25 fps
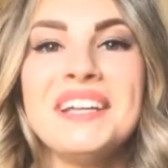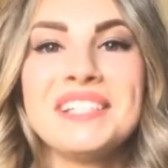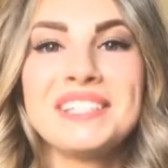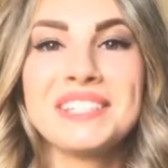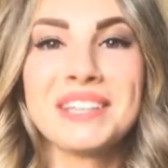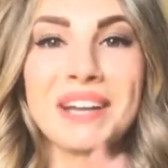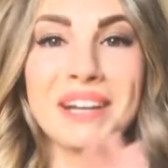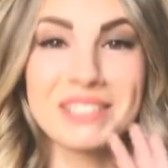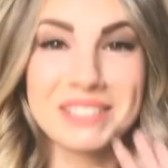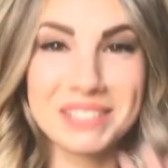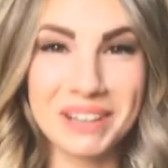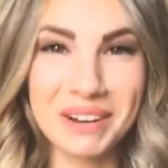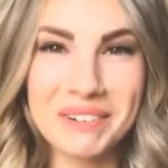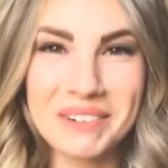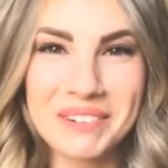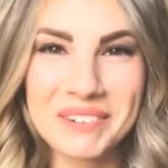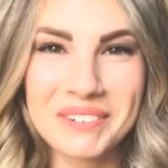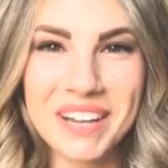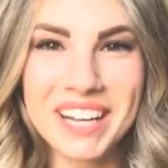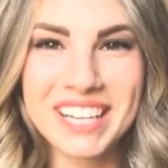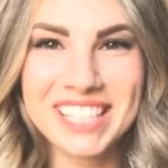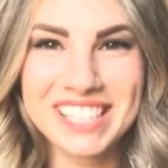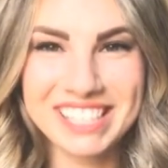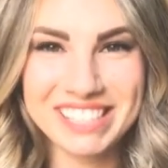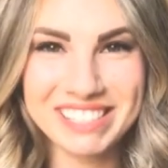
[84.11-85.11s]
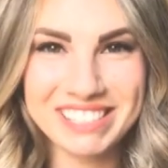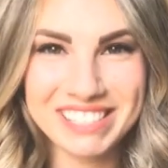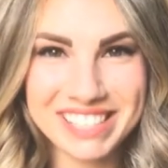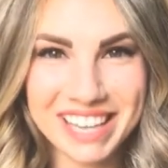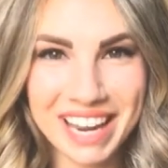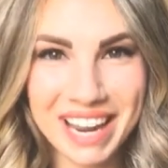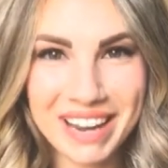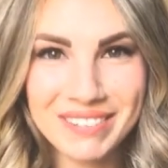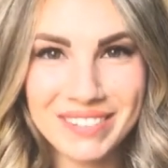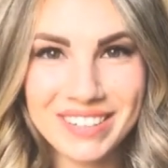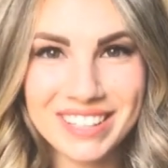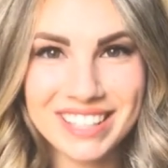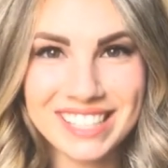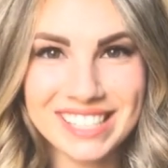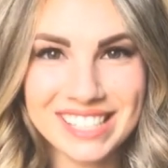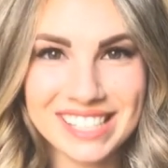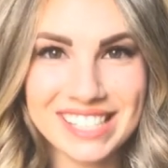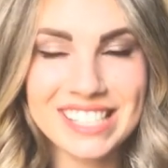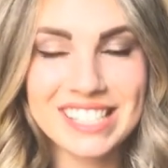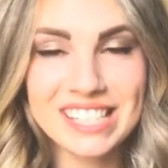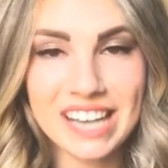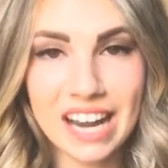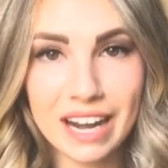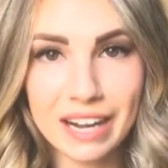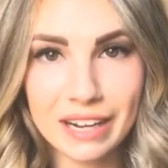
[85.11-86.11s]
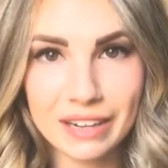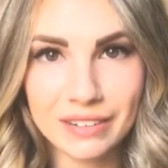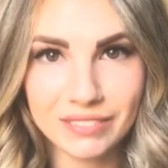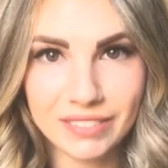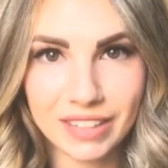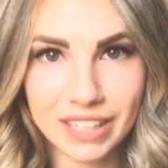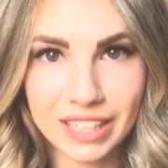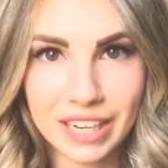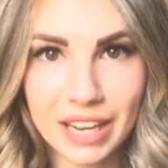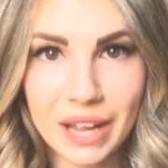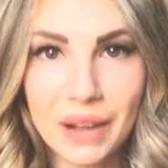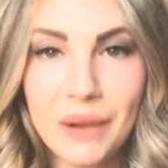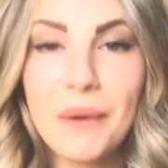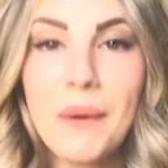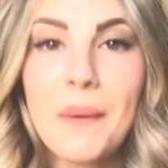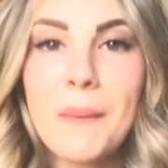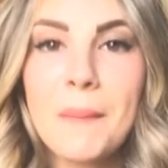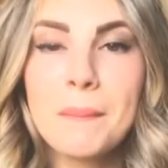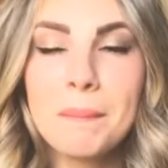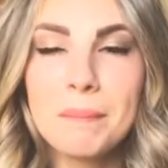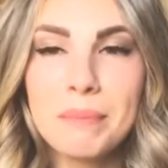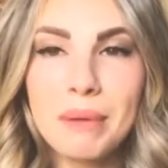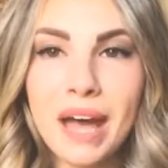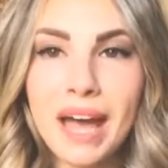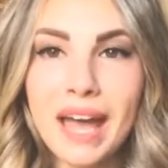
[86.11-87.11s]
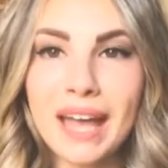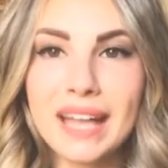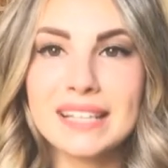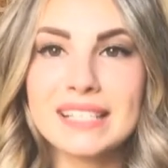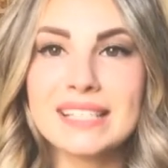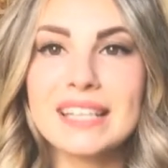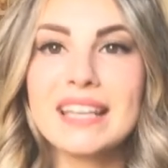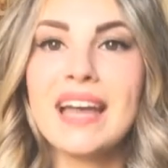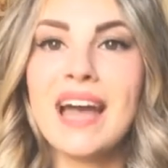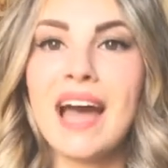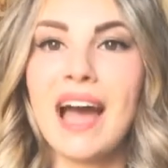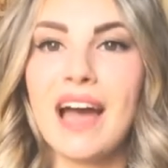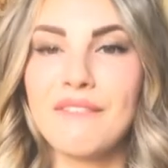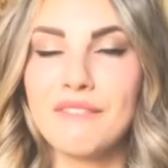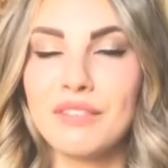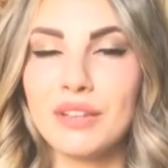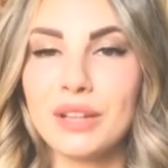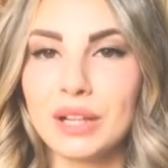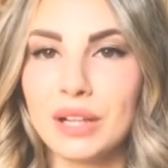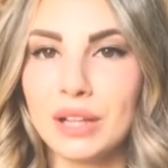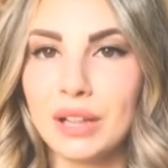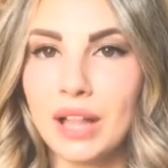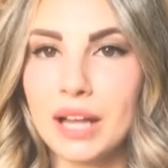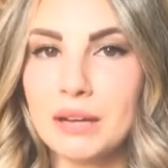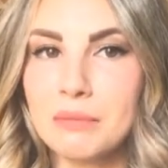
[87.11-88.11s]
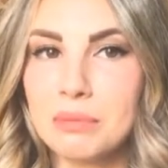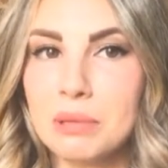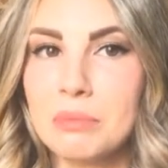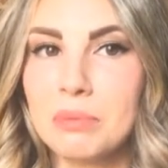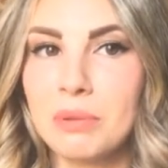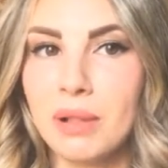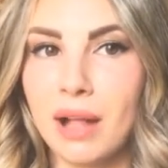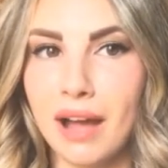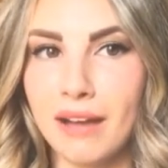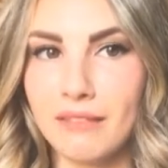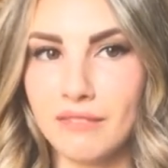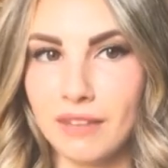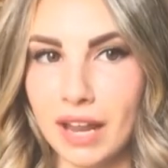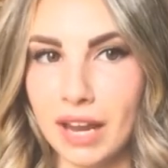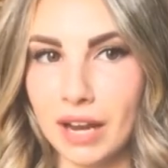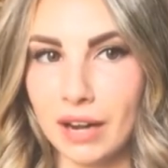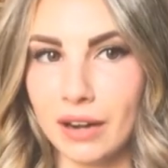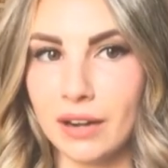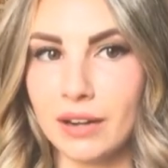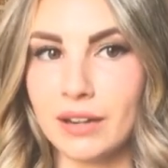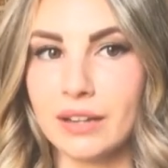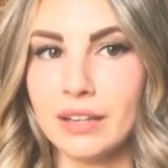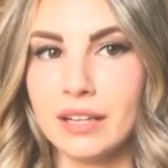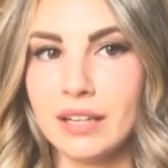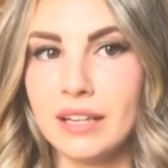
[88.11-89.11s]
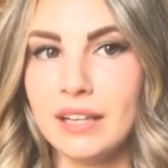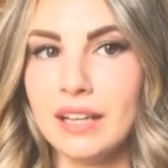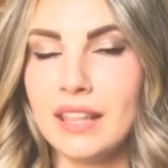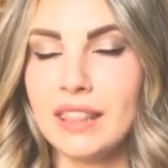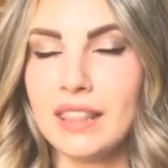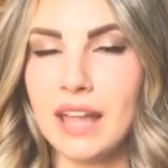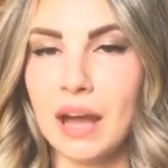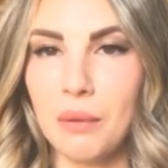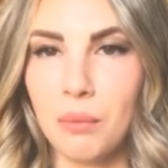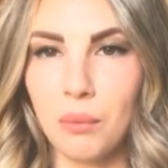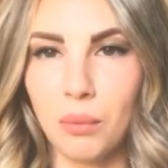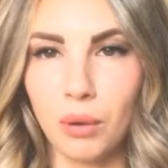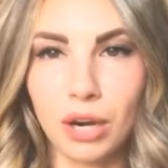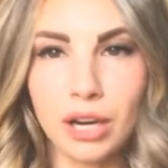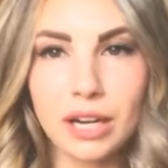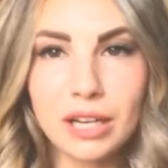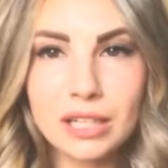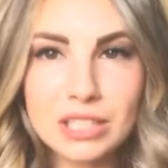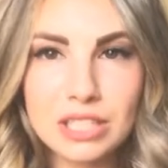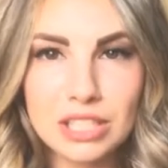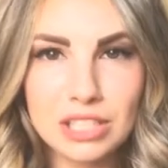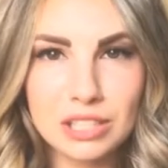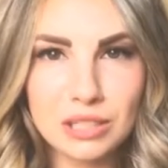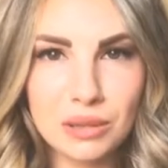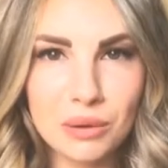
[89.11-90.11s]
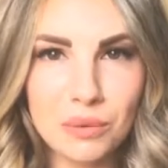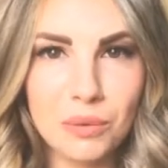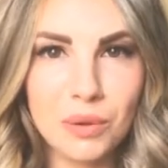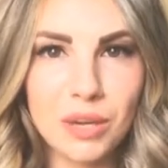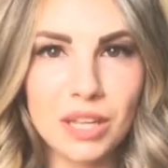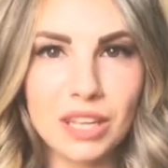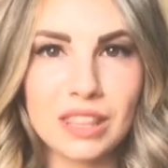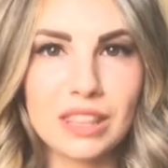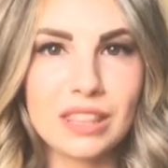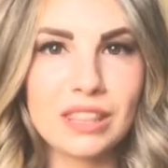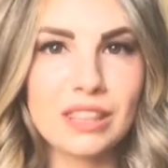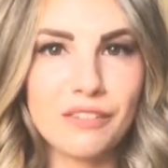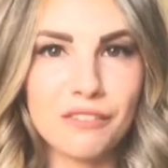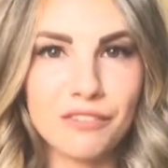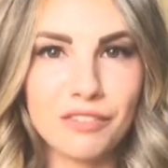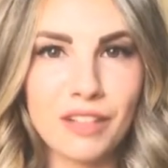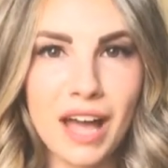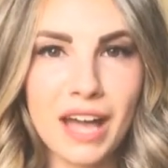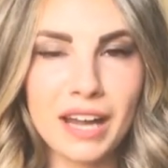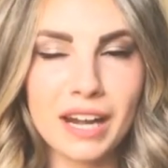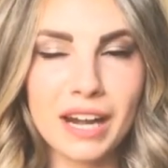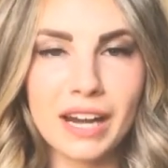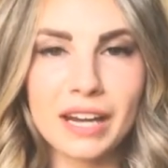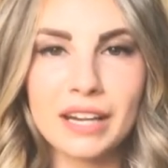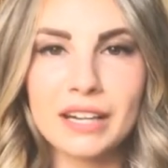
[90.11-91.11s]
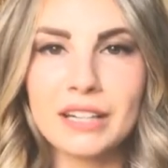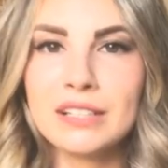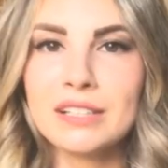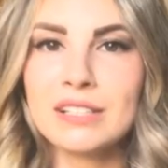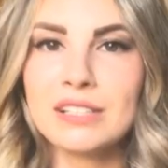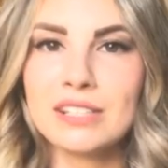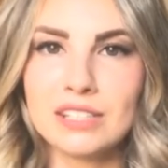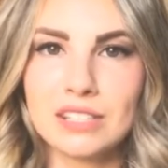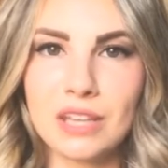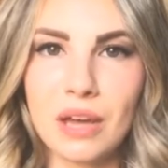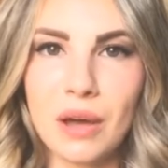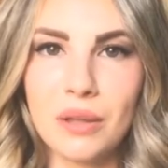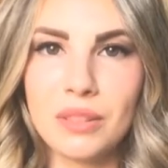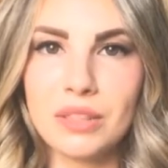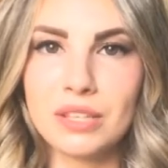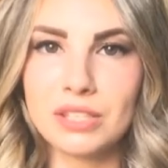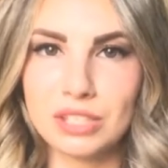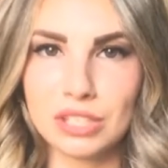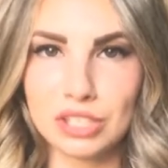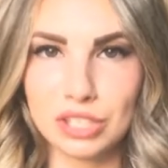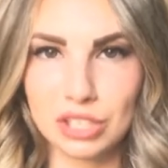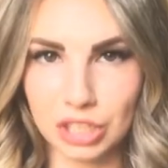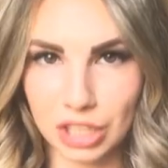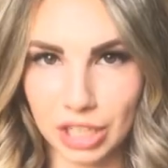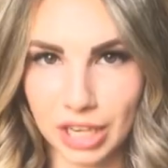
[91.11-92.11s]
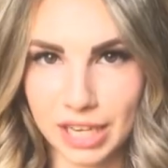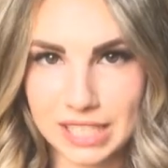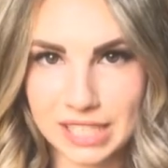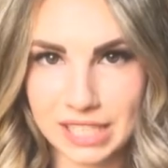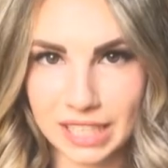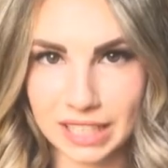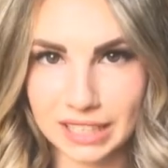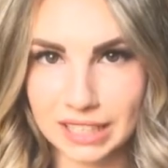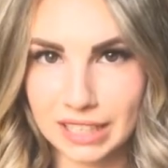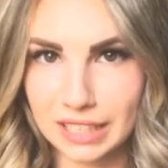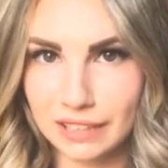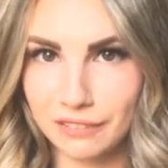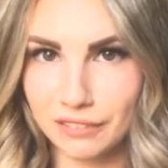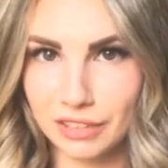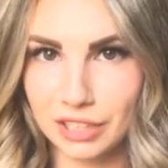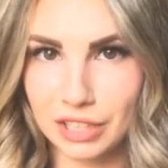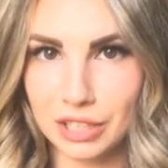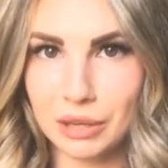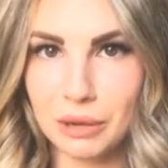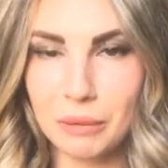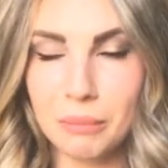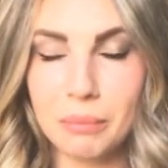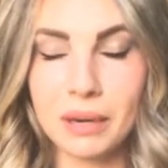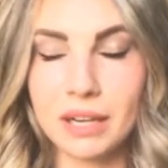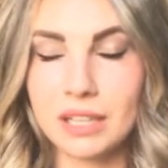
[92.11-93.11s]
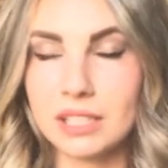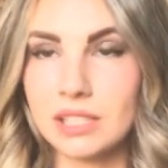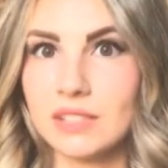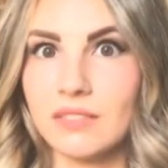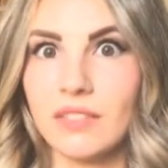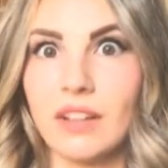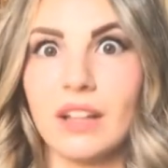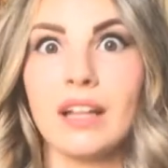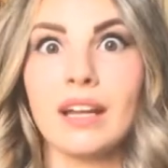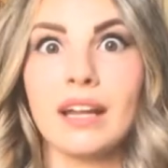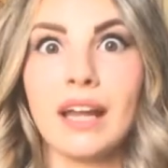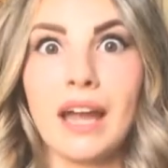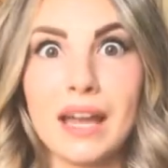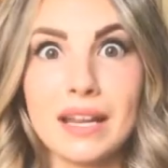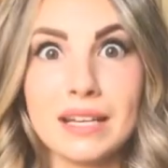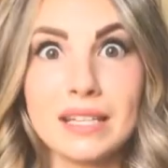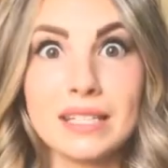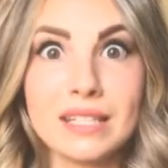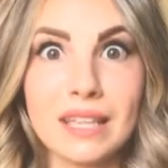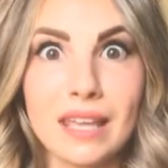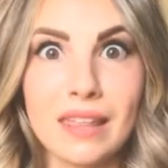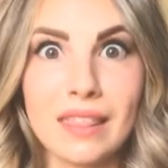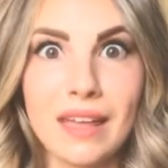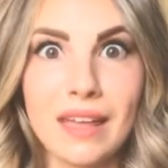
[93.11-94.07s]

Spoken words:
So I don't wanna waste your time with this entire video. But I feel like a lot of people have hair that works with the flat iron, so this is a great technique for you, but I just felt like I had to say